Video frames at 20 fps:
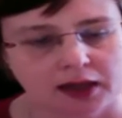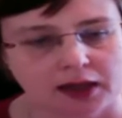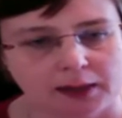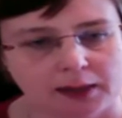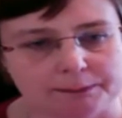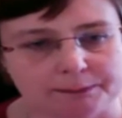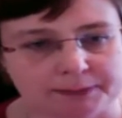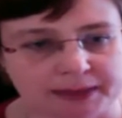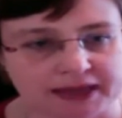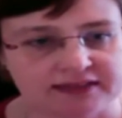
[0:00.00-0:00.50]

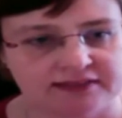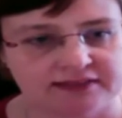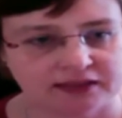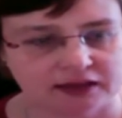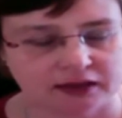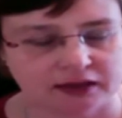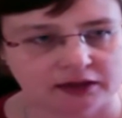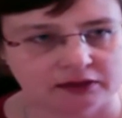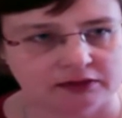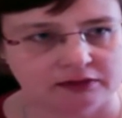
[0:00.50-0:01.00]
a
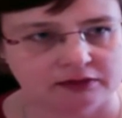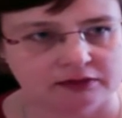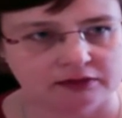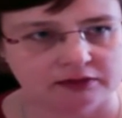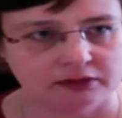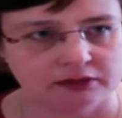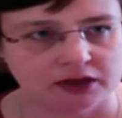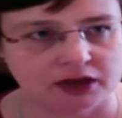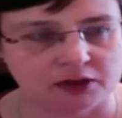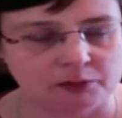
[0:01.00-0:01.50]
better,
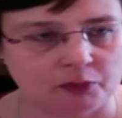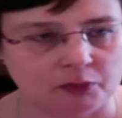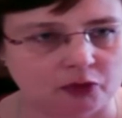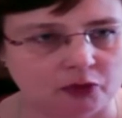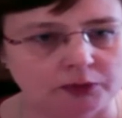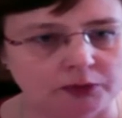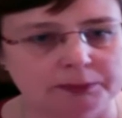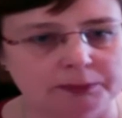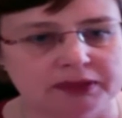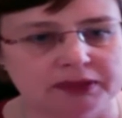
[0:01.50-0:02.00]
a more
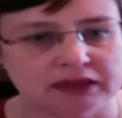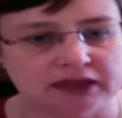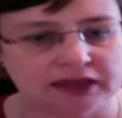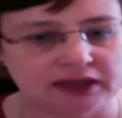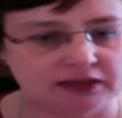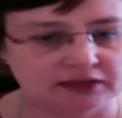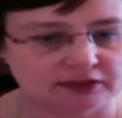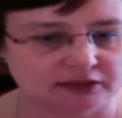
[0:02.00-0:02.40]
complete,